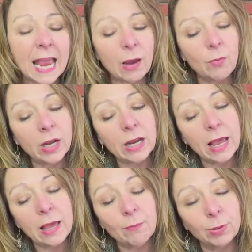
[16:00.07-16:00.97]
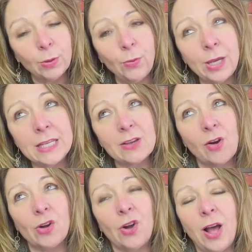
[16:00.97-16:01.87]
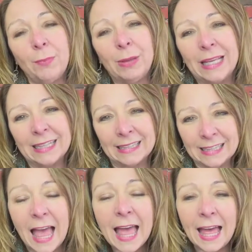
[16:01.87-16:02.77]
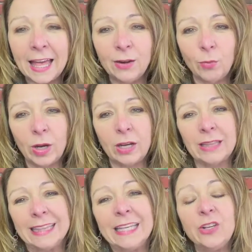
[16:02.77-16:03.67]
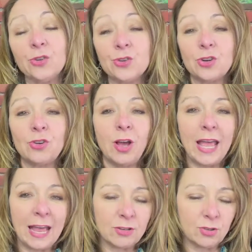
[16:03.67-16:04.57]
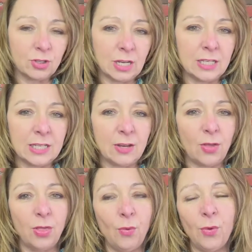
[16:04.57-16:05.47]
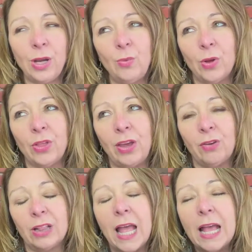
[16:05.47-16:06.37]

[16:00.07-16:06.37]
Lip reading: And when employees are not being led, when leaders are not exercising authority, where they are